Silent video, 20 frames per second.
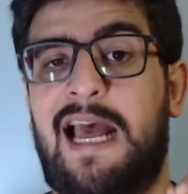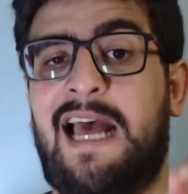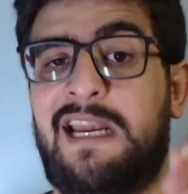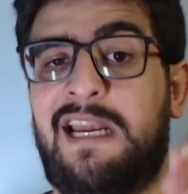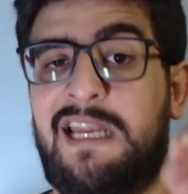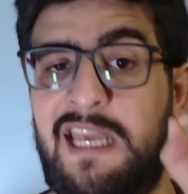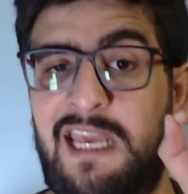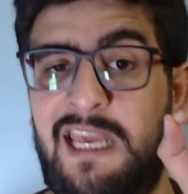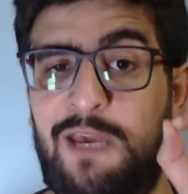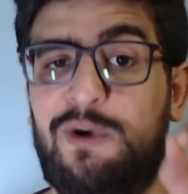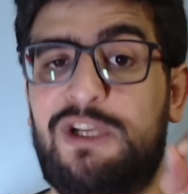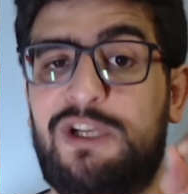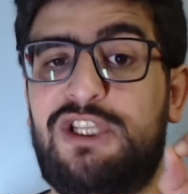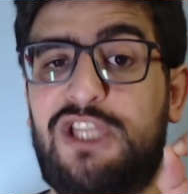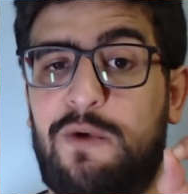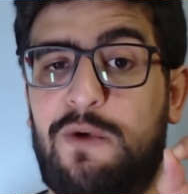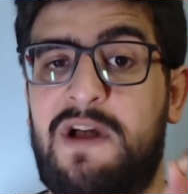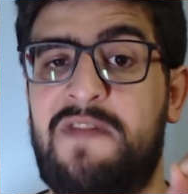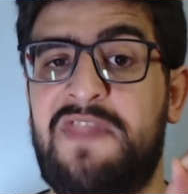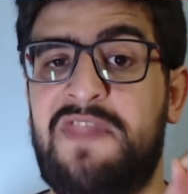and he
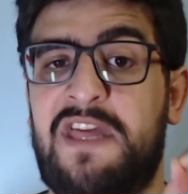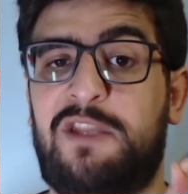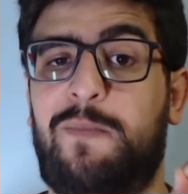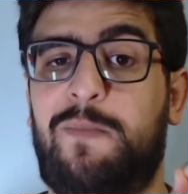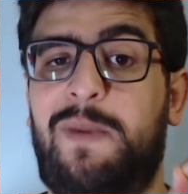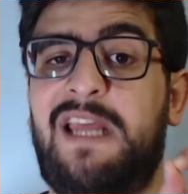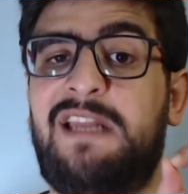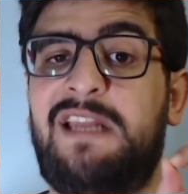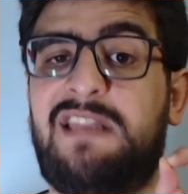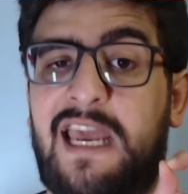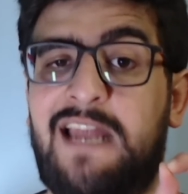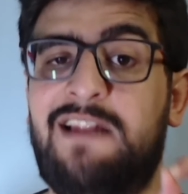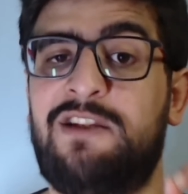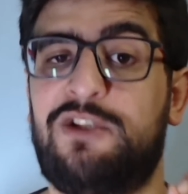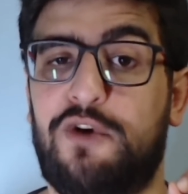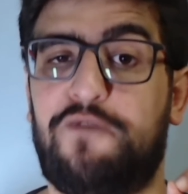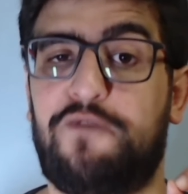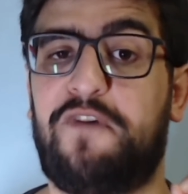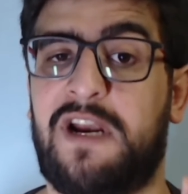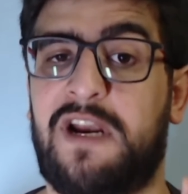was the one that played
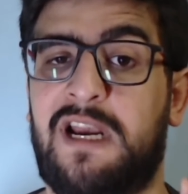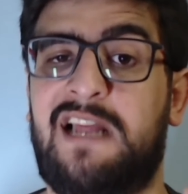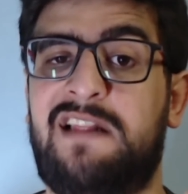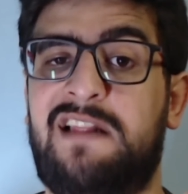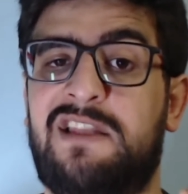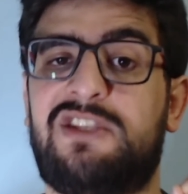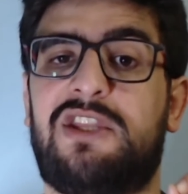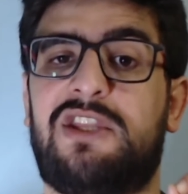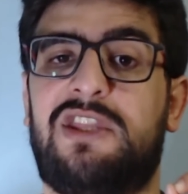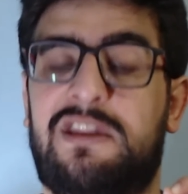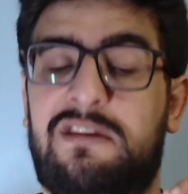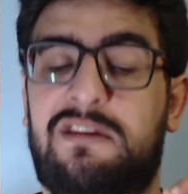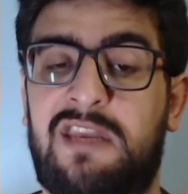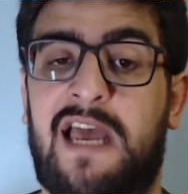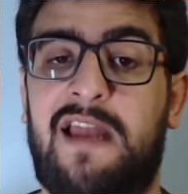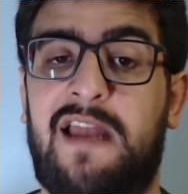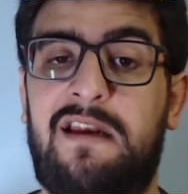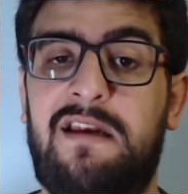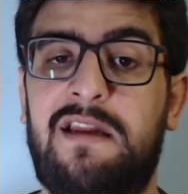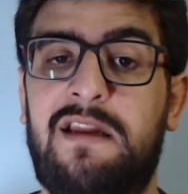Enzo Fernandez in the
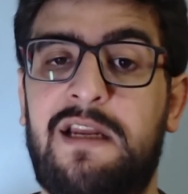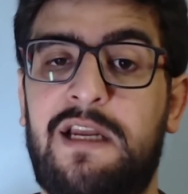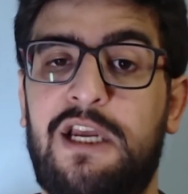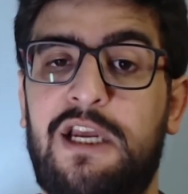10,